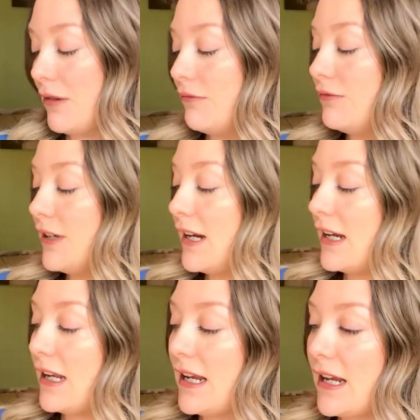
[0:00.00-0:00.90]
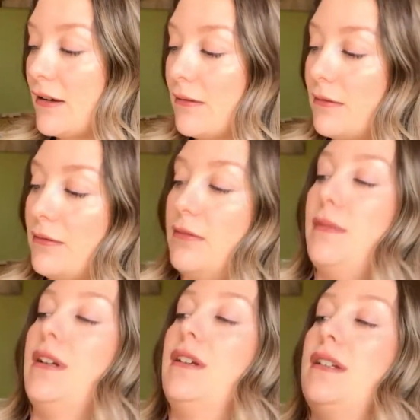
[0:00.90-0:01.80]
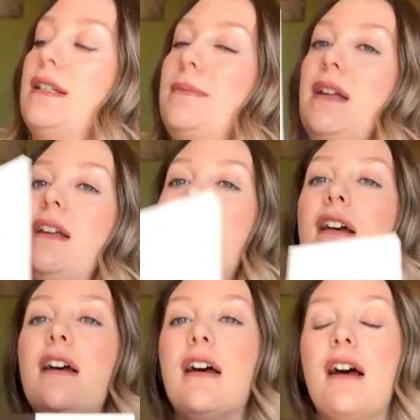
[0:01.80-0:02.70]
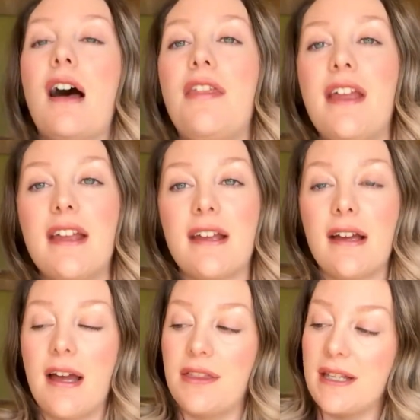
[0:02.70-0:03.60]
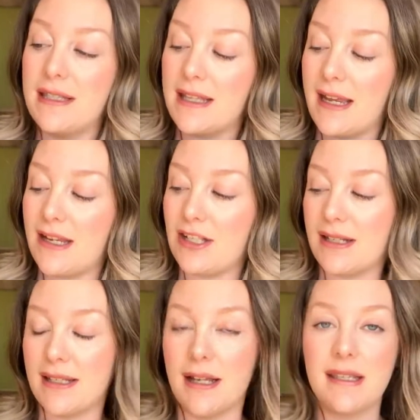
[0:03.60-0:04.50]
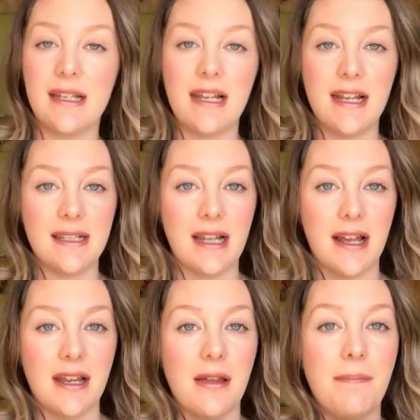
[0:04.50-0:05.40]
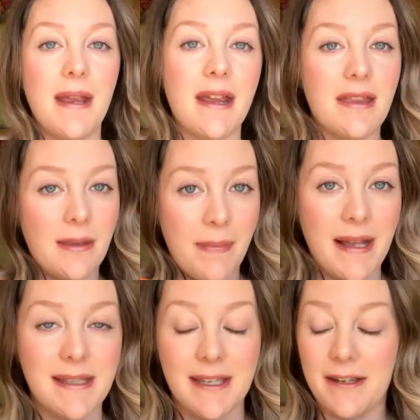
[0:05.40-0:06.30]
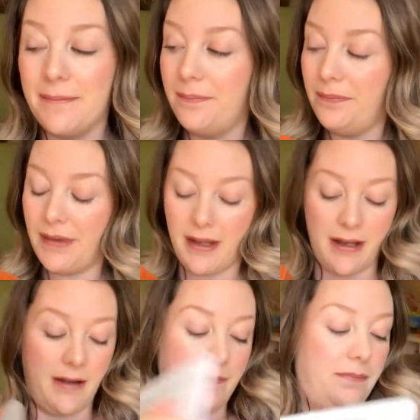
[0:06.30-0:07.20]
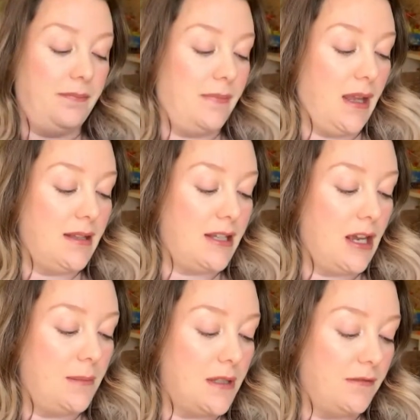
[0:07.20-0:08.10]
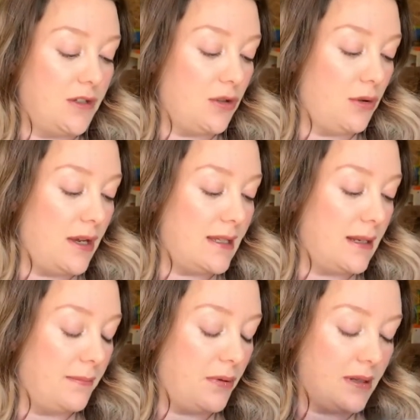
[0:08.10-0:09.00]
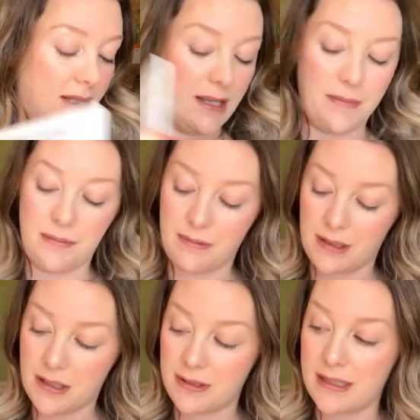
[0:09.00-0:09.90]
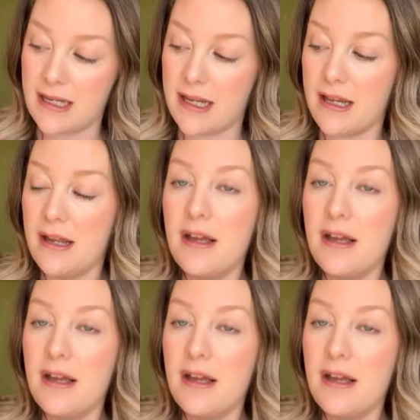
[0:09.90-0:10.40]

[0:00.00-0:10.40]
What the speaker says: Really, oh my goodness me. I think at this age it certainly is like bigger the better in terms of toys and books at the moment with Lucy.